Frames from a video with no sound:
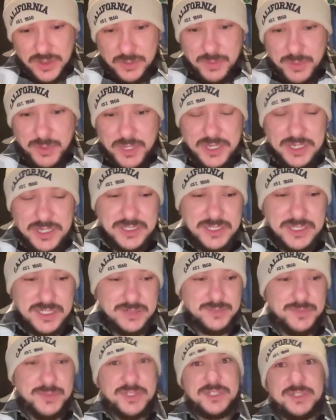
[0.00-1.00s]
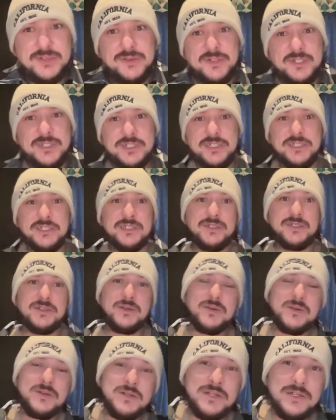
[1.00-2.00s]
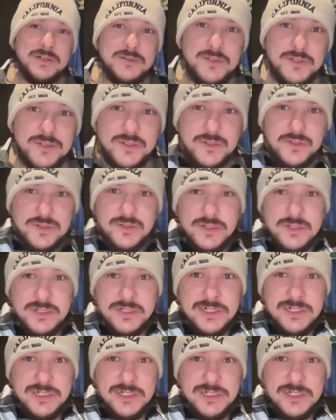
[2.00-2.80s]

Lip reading: the production companies who did it, so it was cool.